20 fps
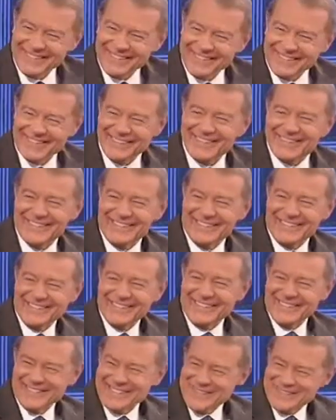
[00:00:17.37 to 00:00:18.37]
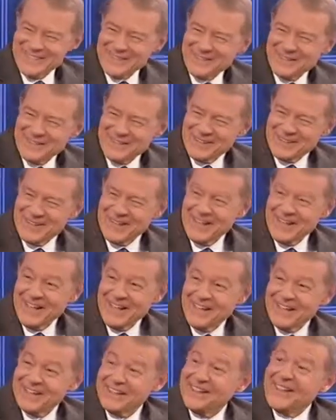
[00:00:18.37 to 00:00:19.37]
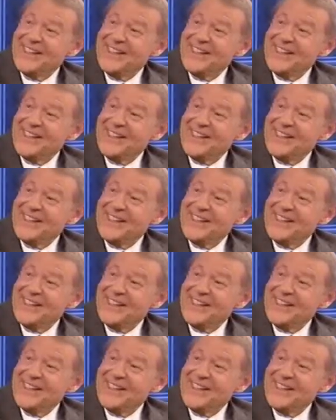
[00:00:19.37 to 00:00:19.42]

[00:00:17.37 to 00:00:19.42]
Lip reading: a little bit, maybe you can get all the vermin that go